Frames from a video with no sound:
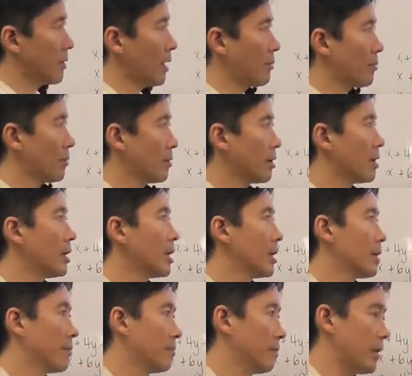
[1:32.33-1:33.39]
proper
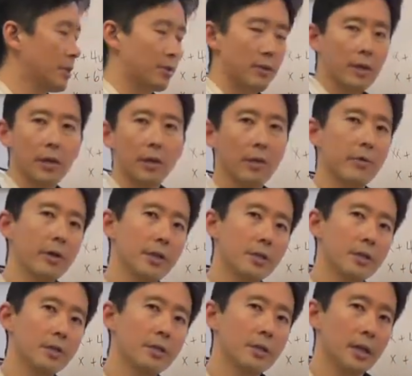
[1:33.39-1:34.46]
matrix
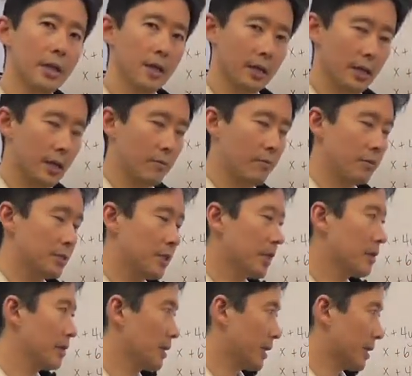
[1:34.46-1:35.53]
equations. And again, we'll
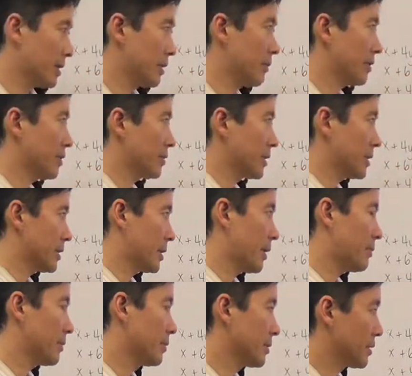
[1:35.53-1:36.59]
take a look at some of those
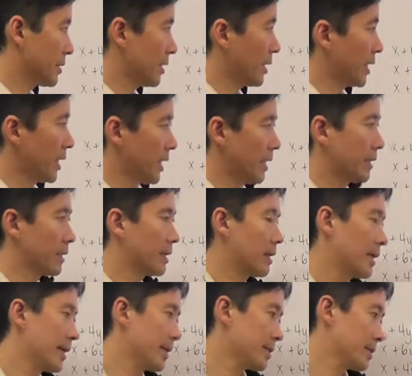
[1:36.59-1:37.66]
examples in
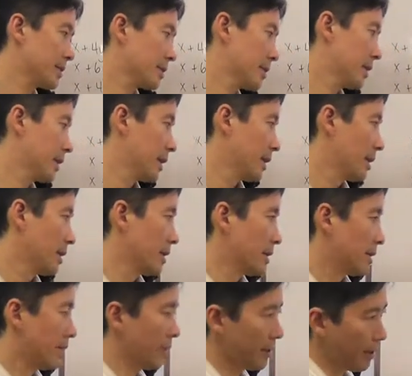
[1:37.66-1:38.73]
class.
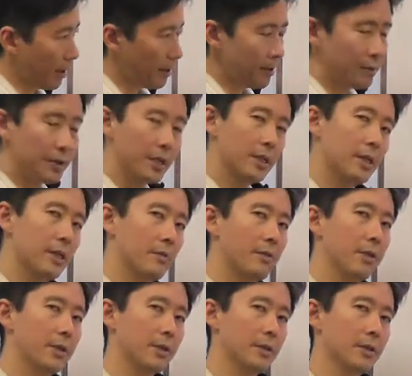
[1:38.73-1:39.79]
Now, the other thing that I
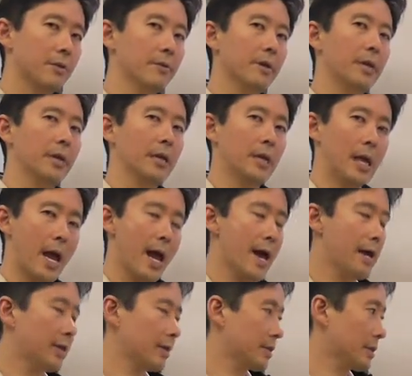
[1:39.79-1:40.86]
wanted to go ahead and
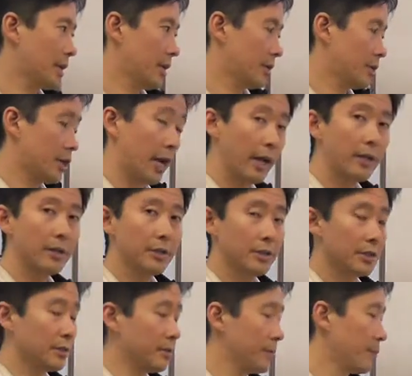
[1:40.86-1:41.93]
ask and
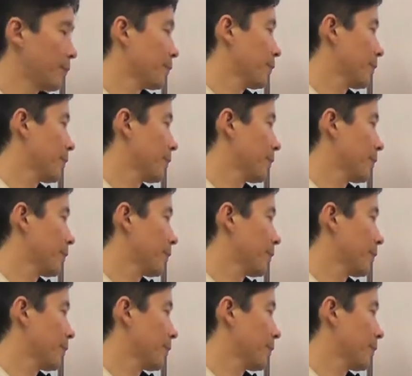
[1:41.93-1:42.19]
challenge you